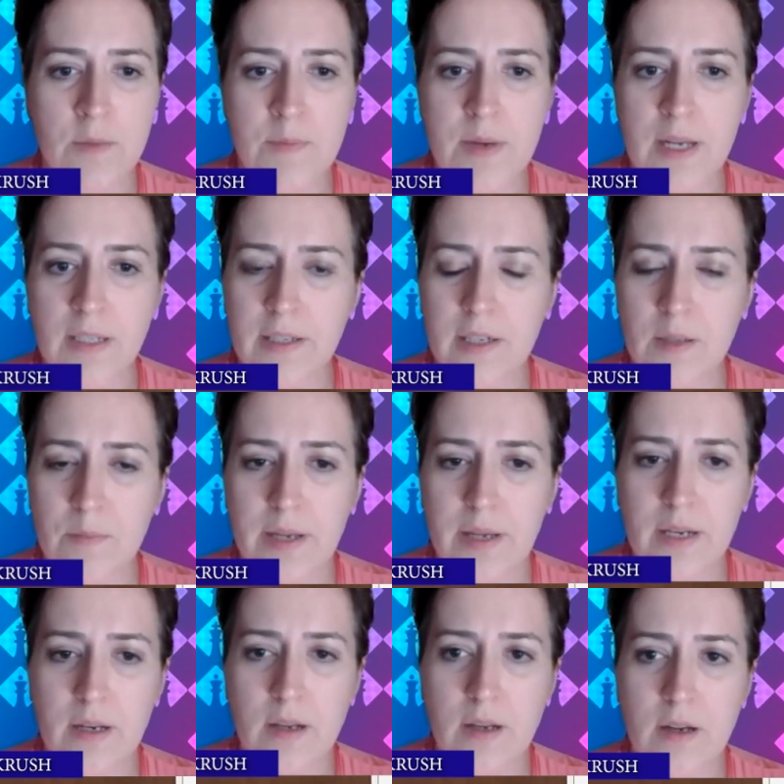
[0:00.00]
me a little bit
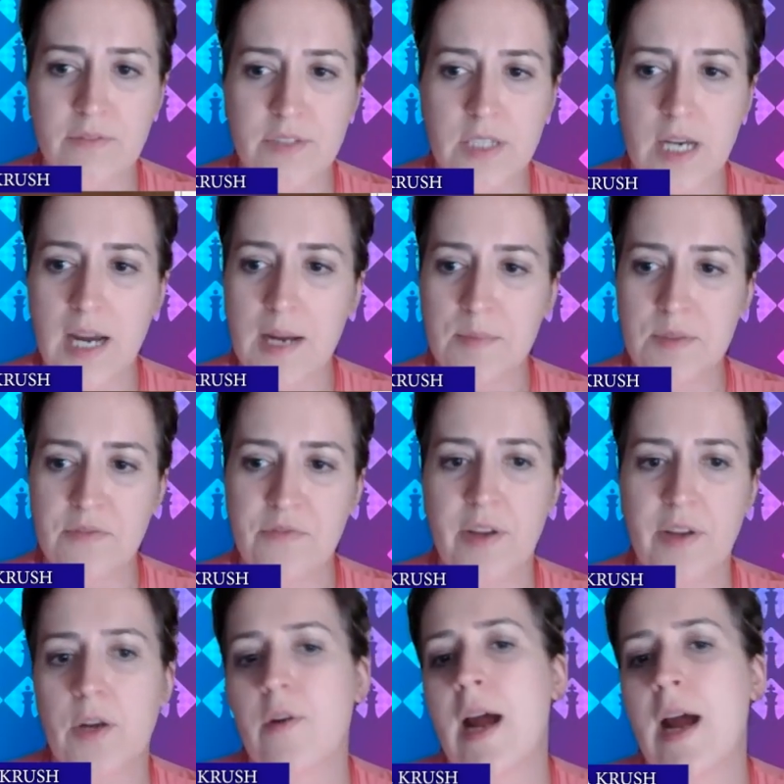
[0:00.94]
of time to
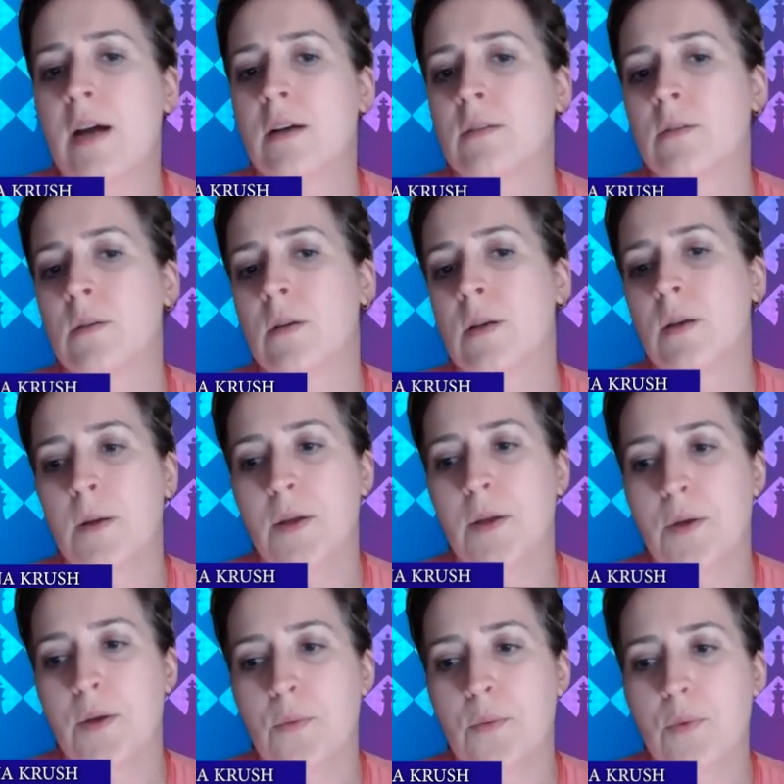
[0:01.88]
figure out
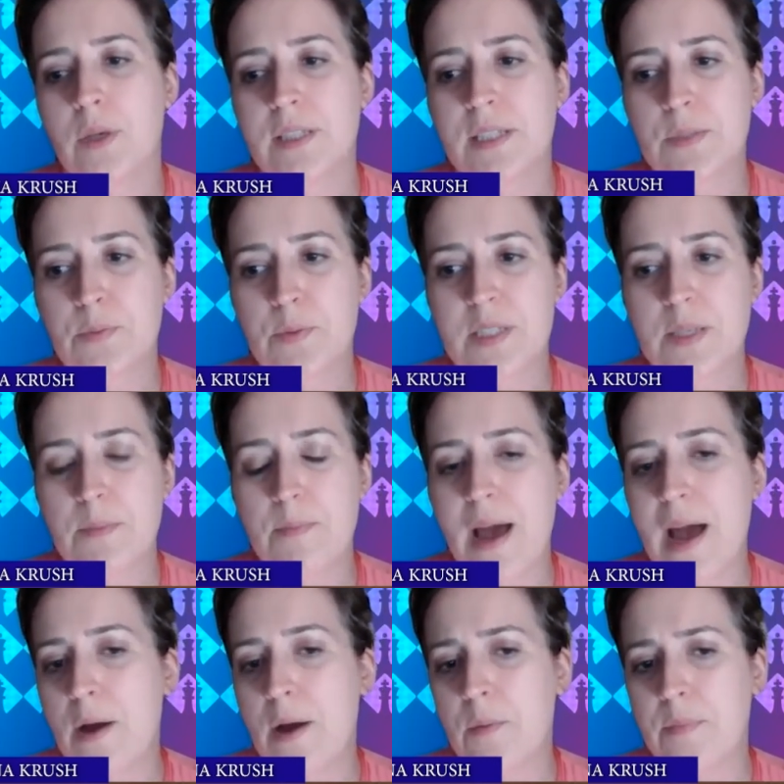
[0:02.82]
what this was
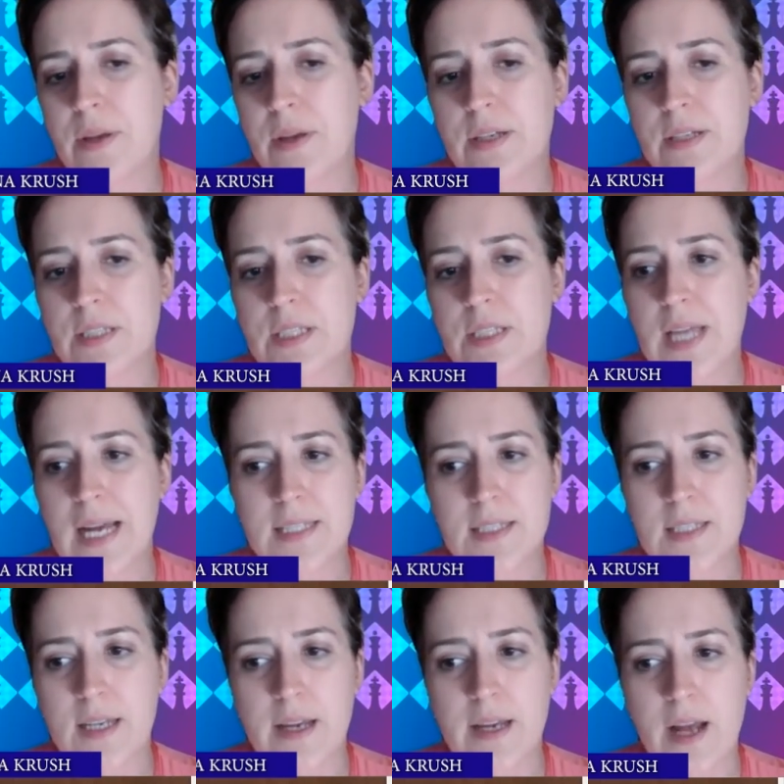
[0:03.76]
about, because that's
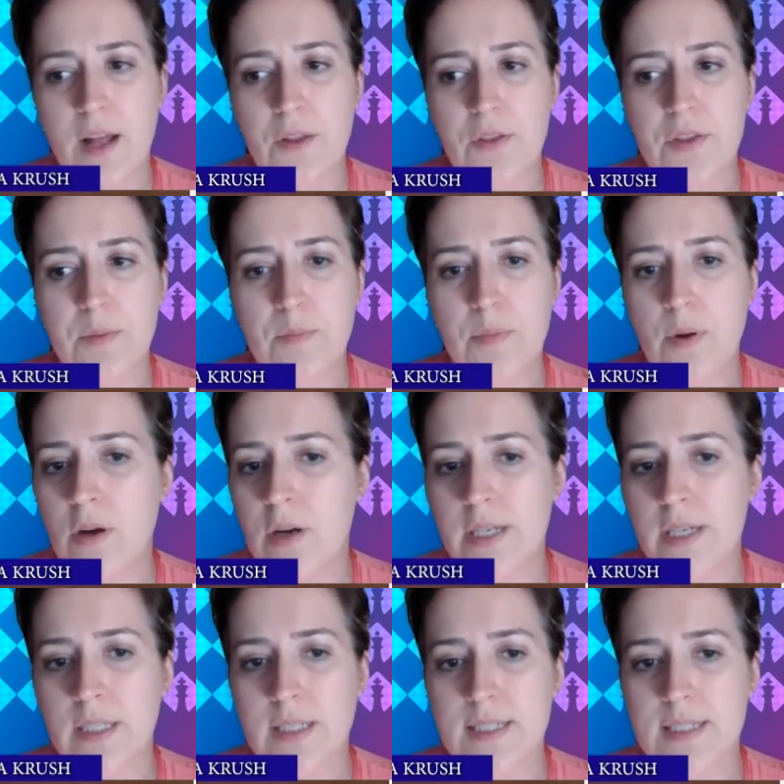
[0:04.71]
a healthy
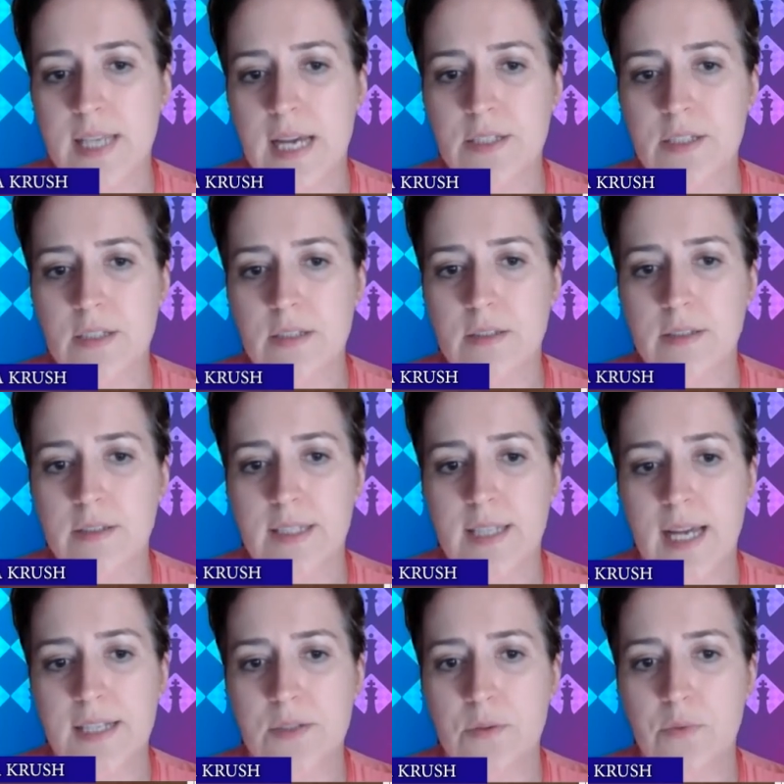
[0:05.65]
pawn in the center, and
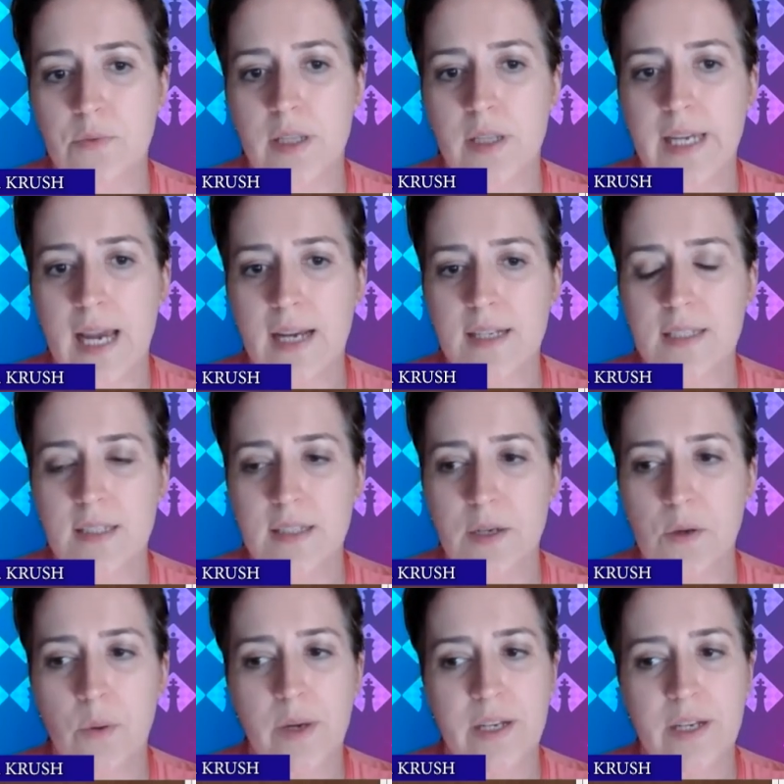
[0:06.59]
that's a really excellent
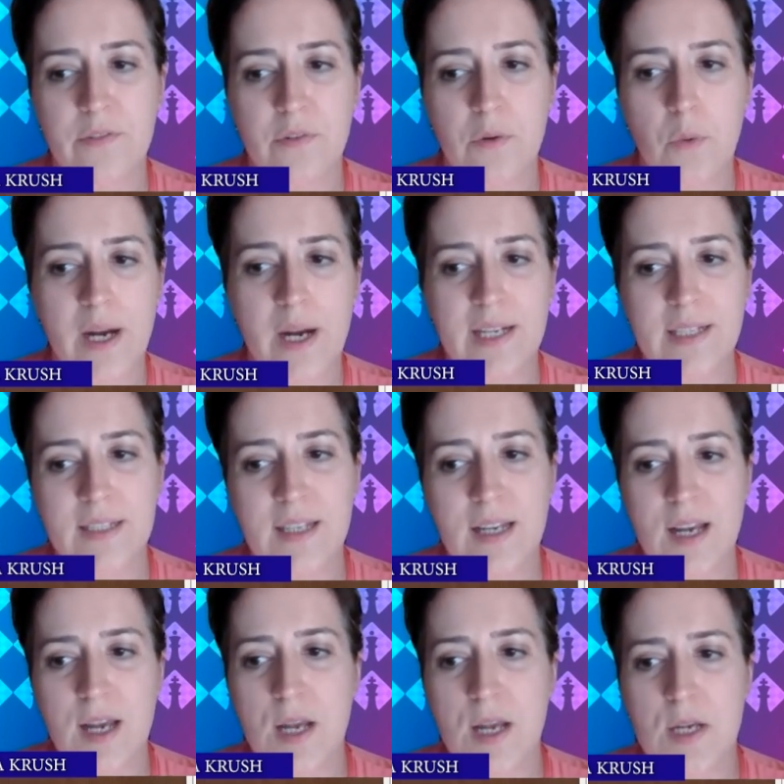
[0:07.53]
queen for white.
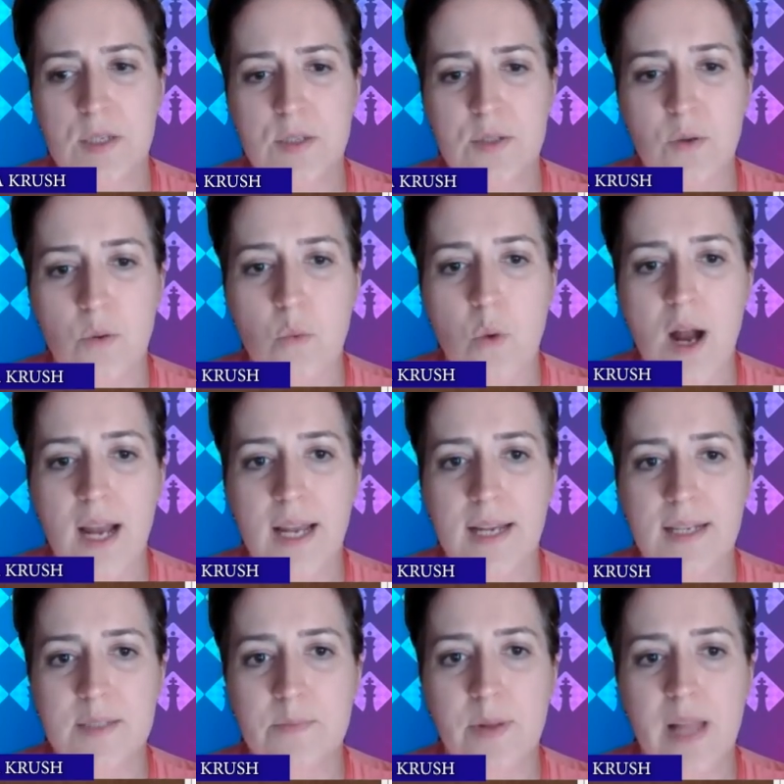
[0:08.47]
So why
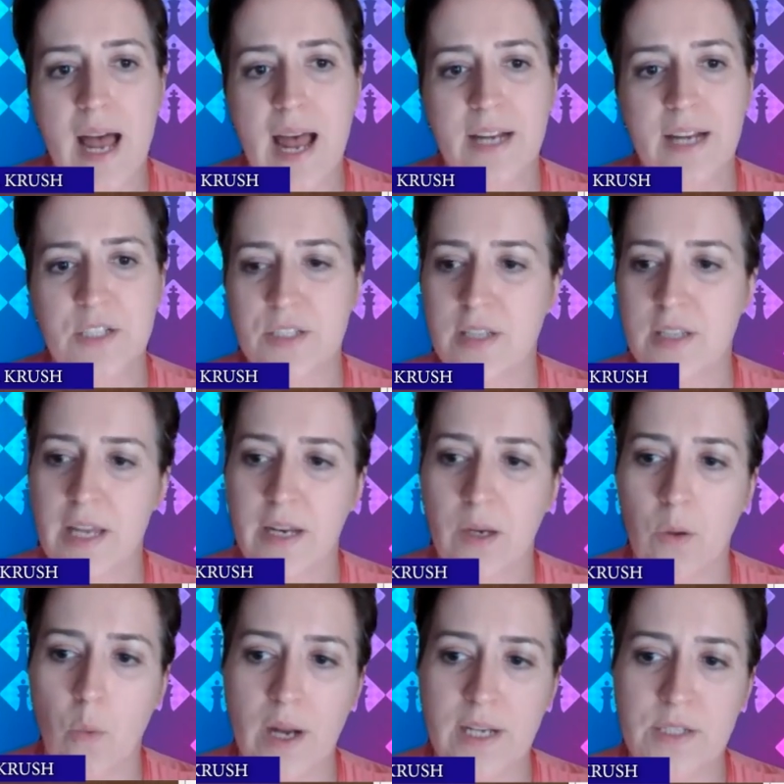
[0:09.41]
is black just letting
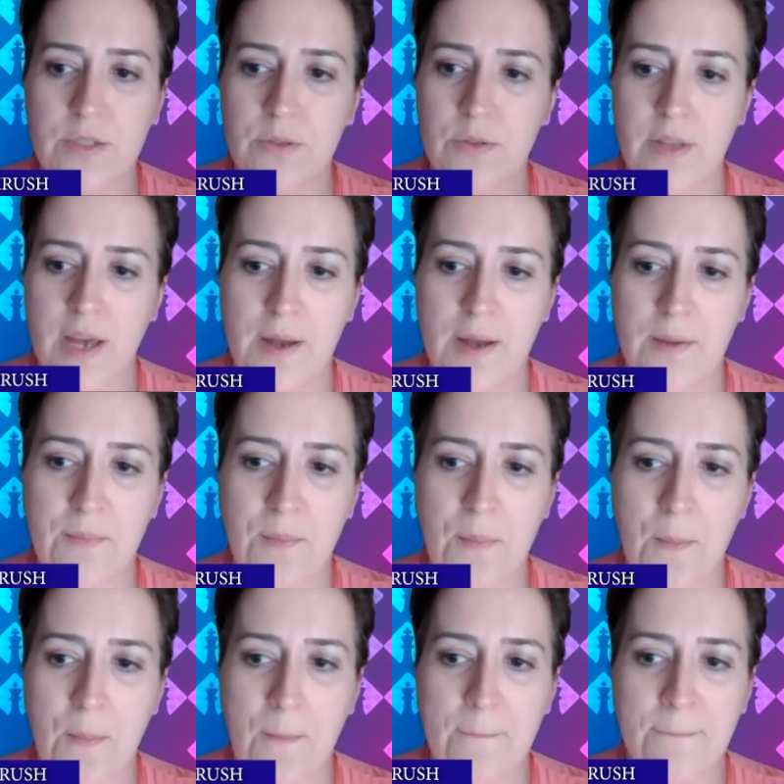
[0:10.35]
white do that?
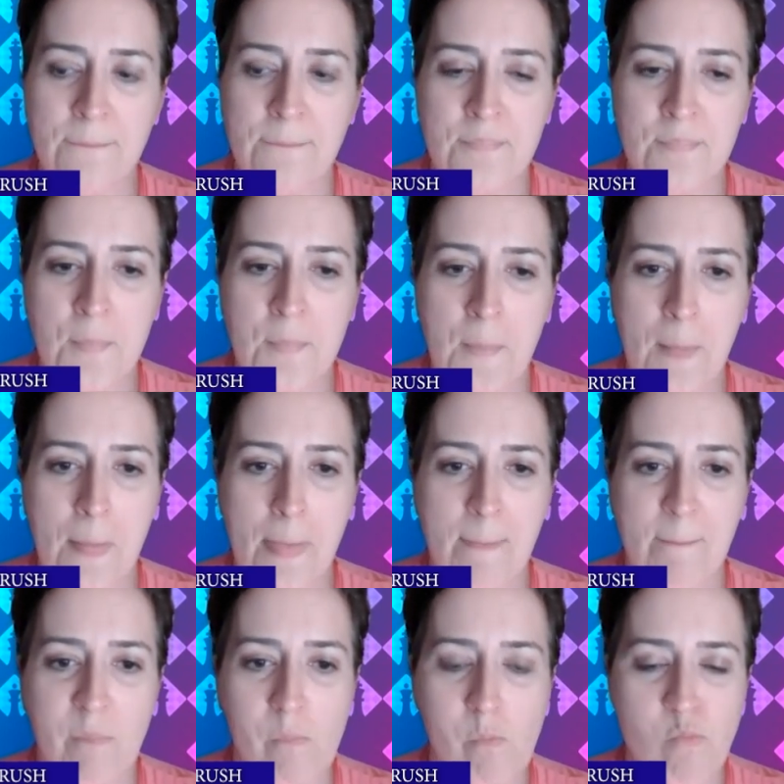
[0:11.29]

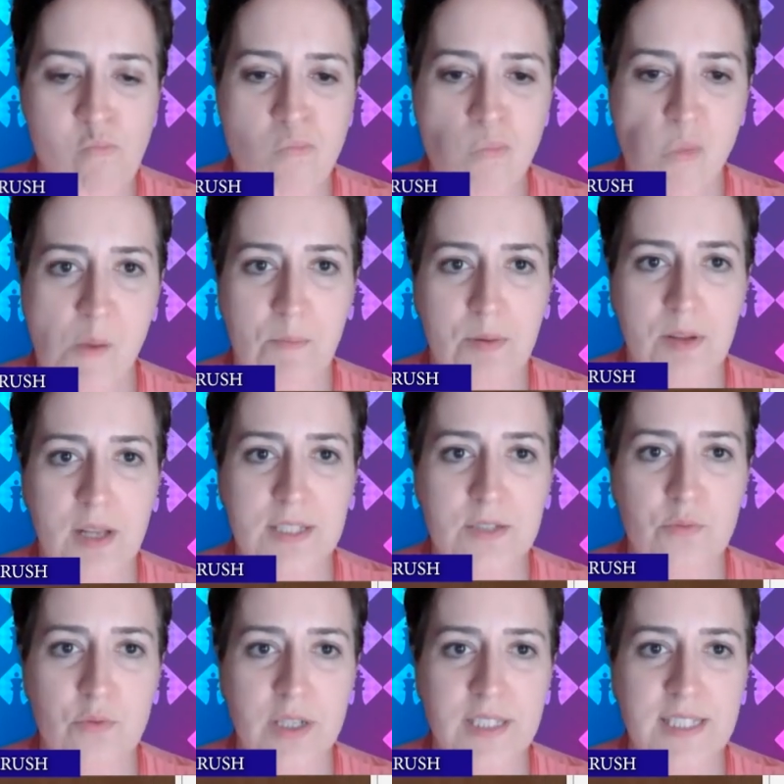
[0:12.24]
And then plus
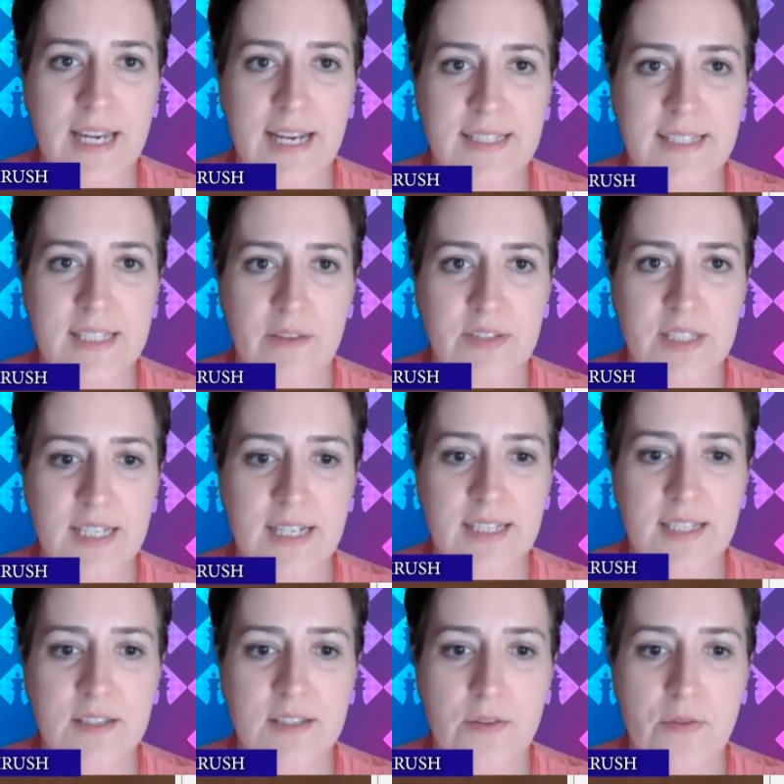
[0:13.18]
rook takes
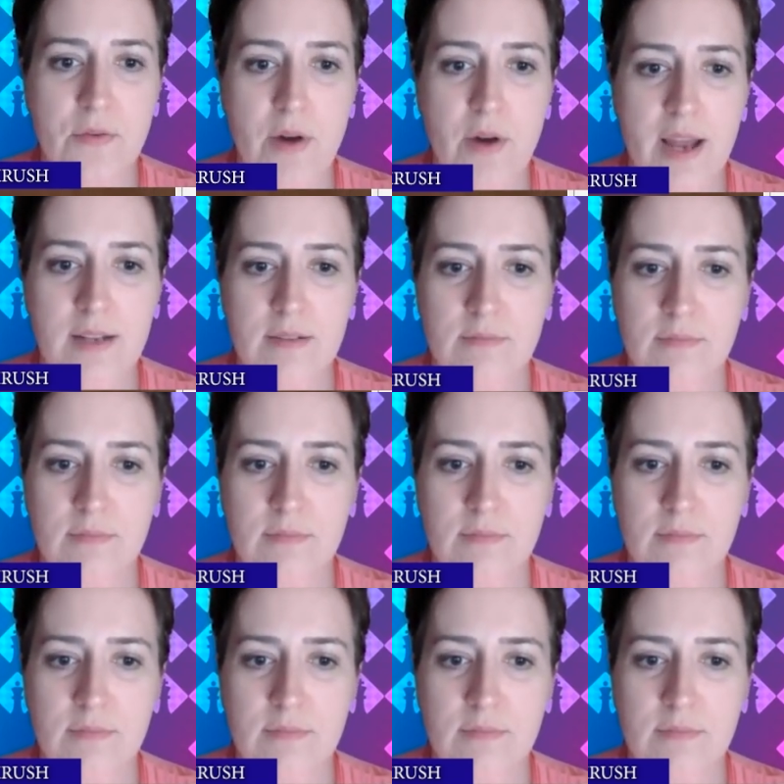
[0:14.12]
f6 as a threat,